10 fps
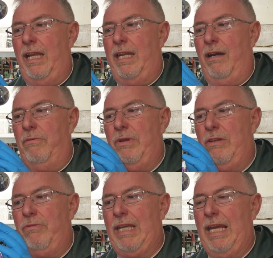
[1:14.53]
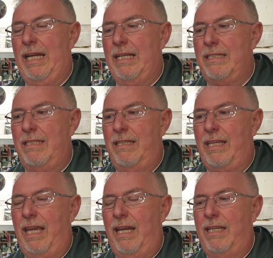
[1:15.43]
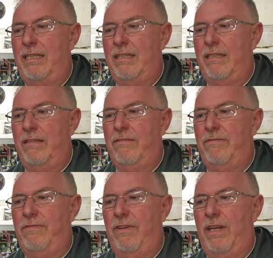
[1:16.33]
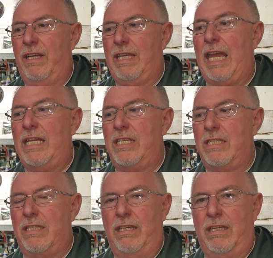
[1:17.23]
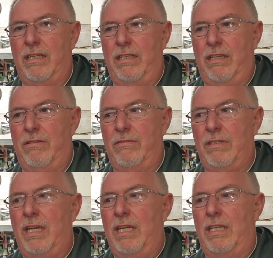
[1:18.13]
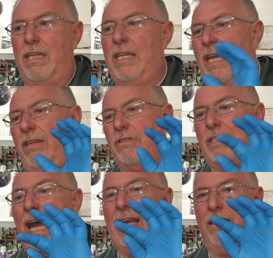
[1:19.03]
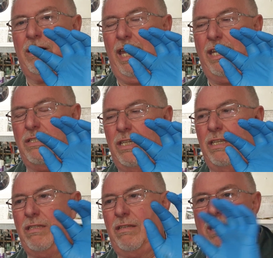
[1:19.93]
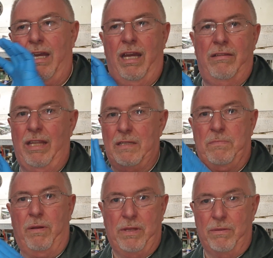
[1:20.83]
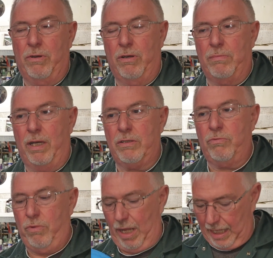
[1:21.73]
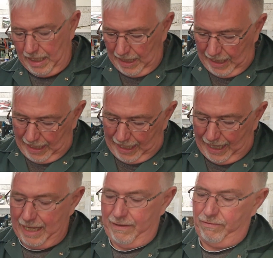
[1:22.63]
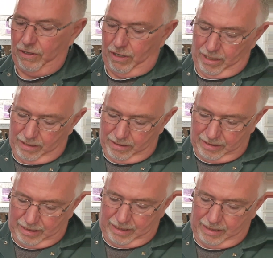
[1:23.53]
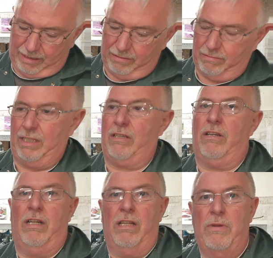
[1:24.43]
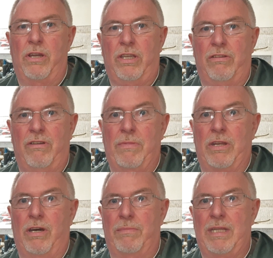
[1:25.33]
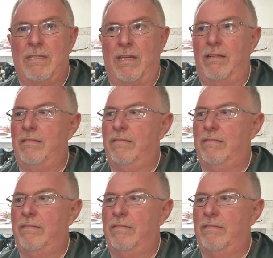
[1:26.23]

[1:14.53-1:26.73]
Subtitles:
Now, with regard to the kind of gauges that you can get those dial gauges, and that's probably the more modern way. I've got what they call a mercury manometer,